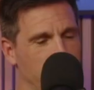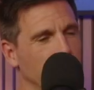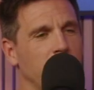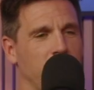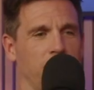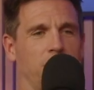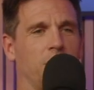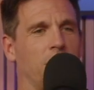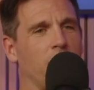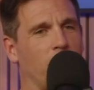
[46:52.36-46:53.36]
I agree with you.
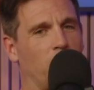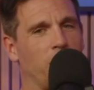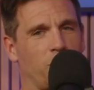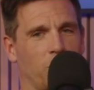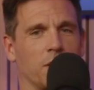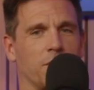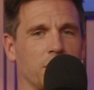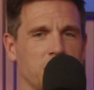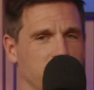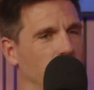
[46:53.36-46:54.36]
A win for one
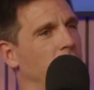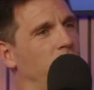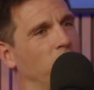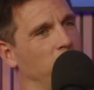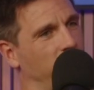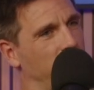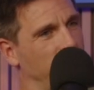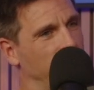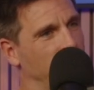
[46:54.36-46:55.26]
of us is a win for all of us.